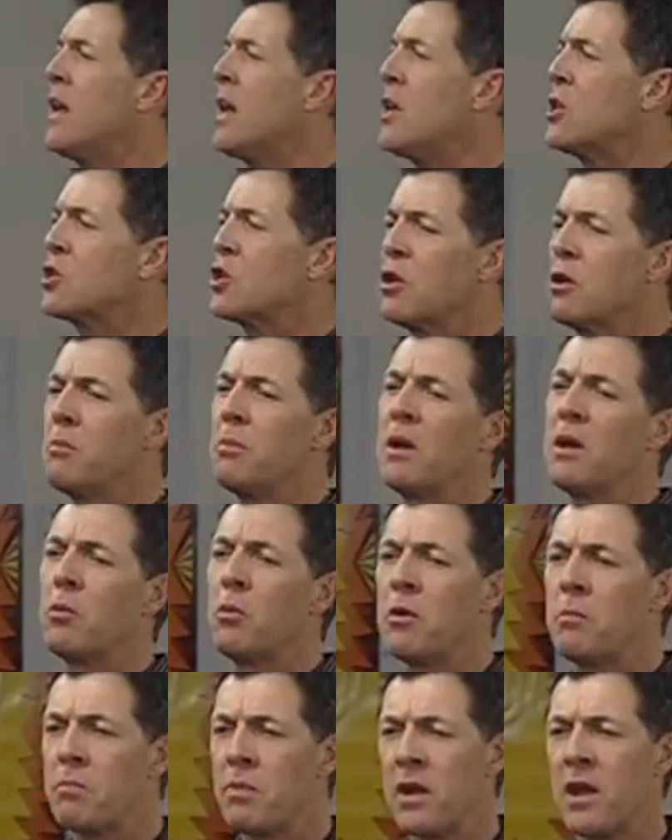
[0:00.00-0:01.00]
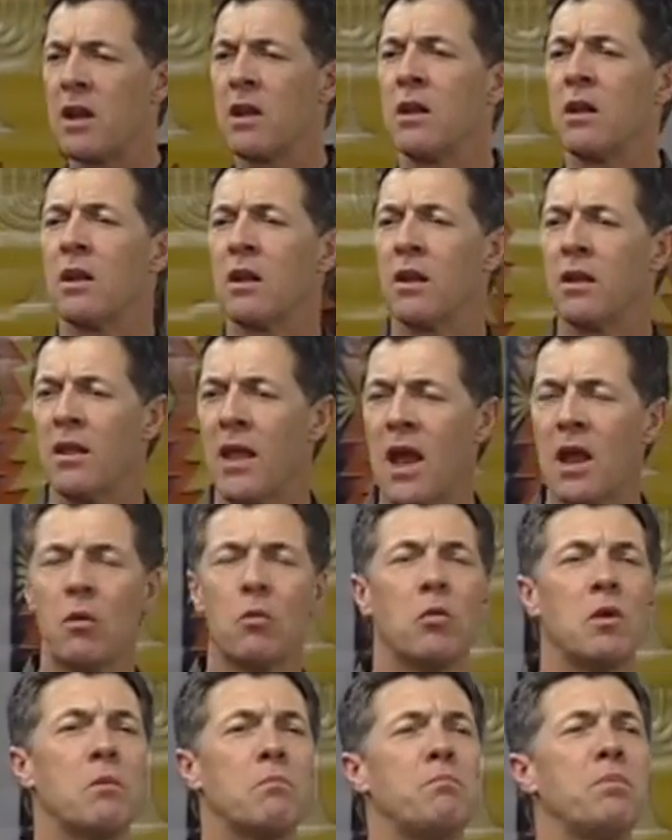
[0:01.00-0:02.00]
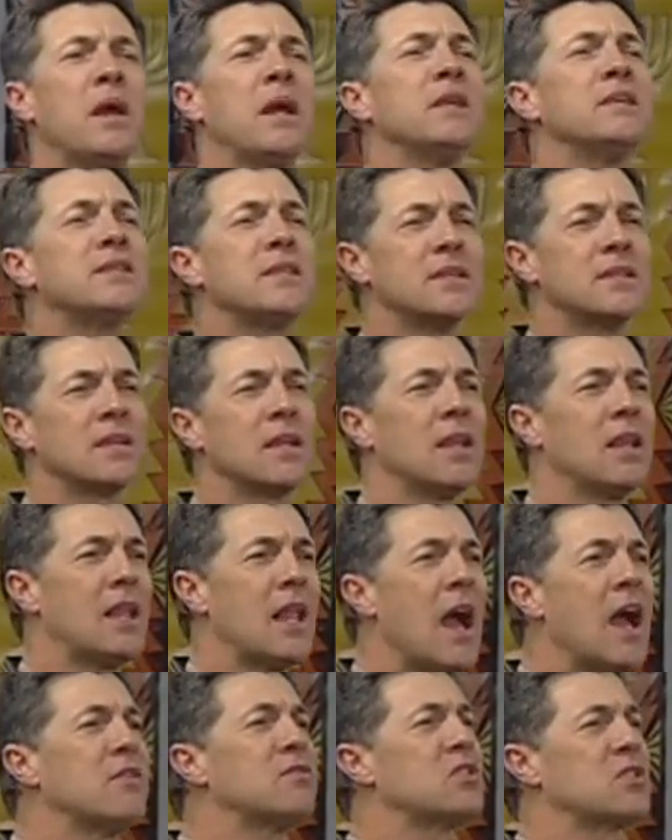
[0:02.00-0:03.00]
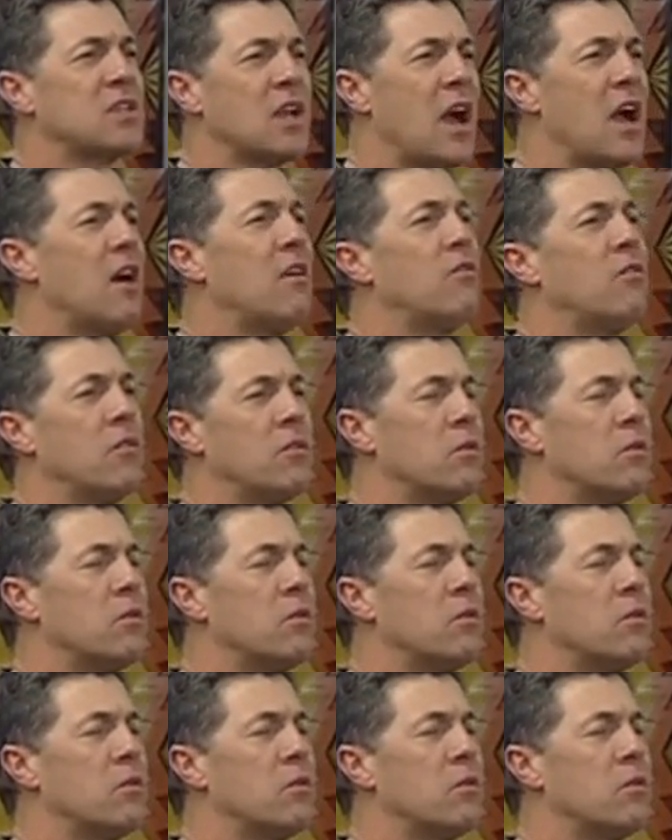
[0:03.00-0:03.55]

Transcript: it's going to be repent that repentant lifestyle for